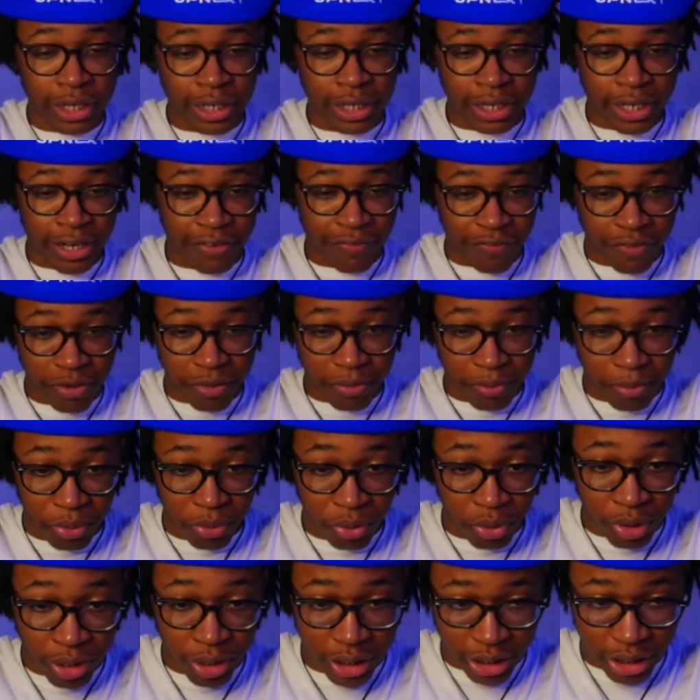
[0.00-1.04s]
different
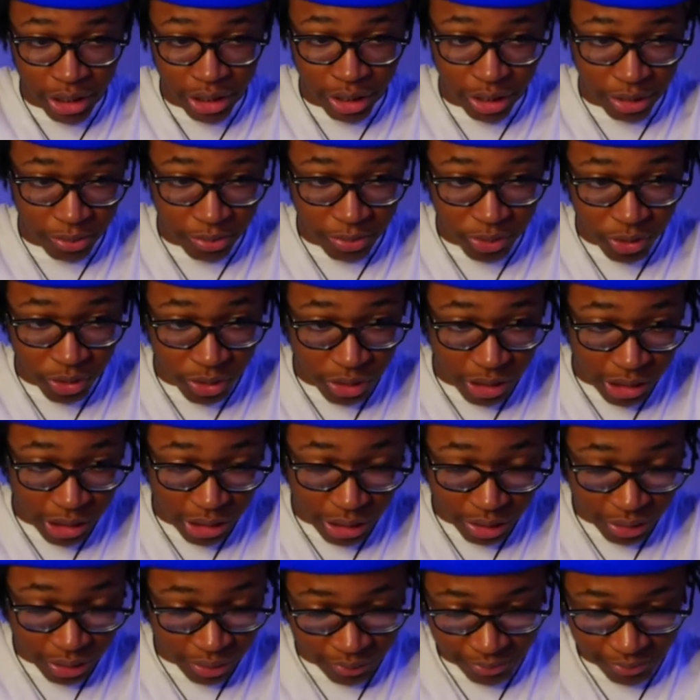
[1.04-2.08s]
ball game, bro. Like,